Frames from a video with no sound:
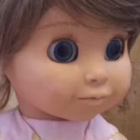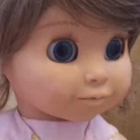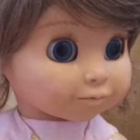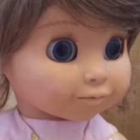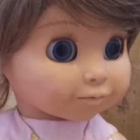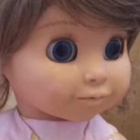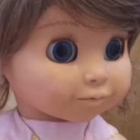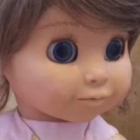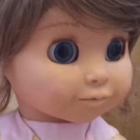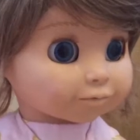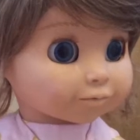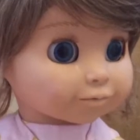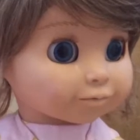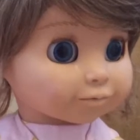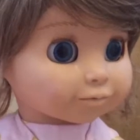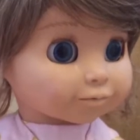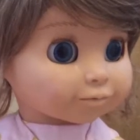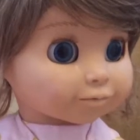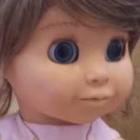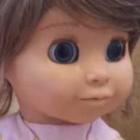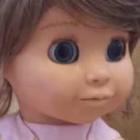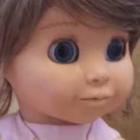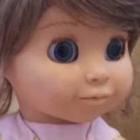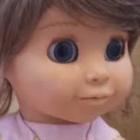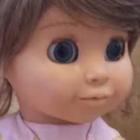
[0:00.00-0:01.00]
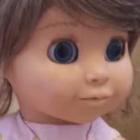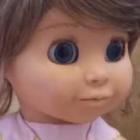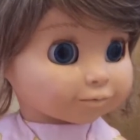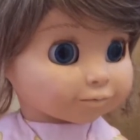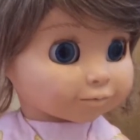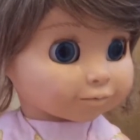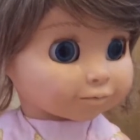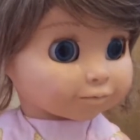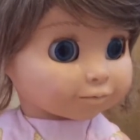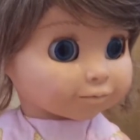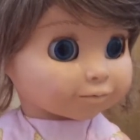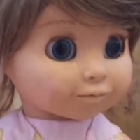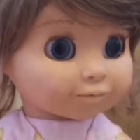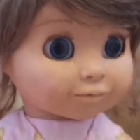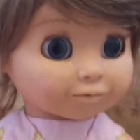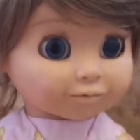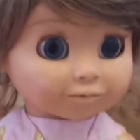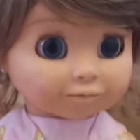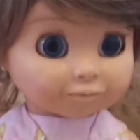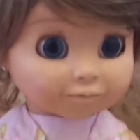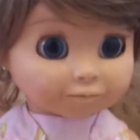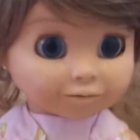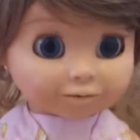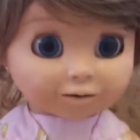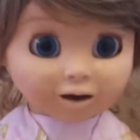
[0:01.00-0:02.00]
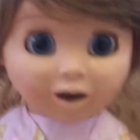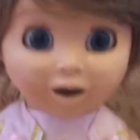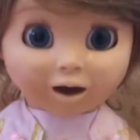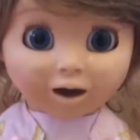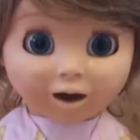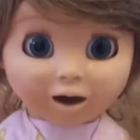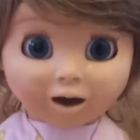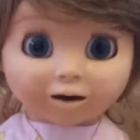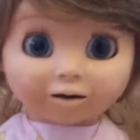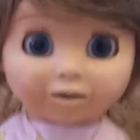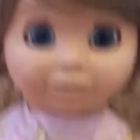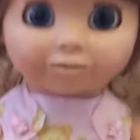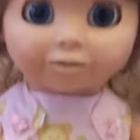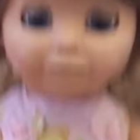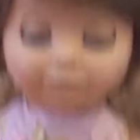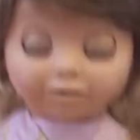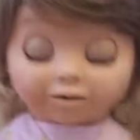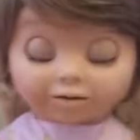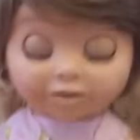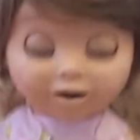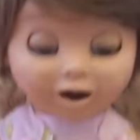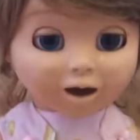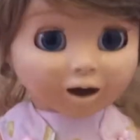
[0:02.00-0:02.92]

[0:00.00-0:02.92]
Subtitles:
starting to record. So